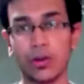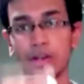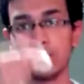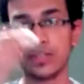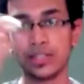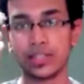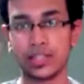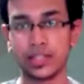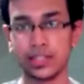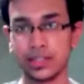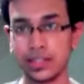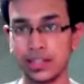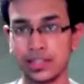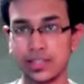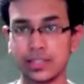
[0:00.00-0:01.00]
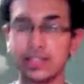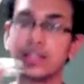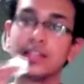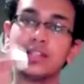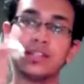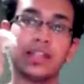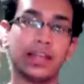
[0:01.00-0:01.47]
Or if they say this,
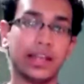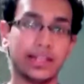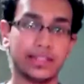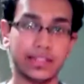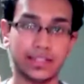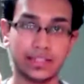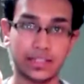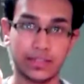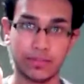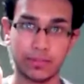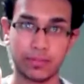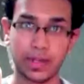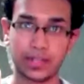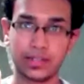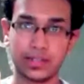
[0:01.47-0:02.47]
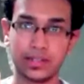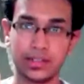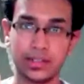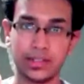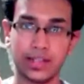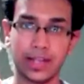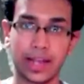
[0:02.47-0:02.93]
then I say it's even better
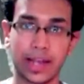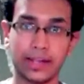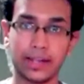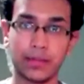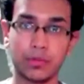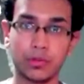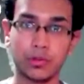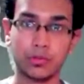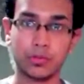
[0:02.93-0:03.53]
and I'm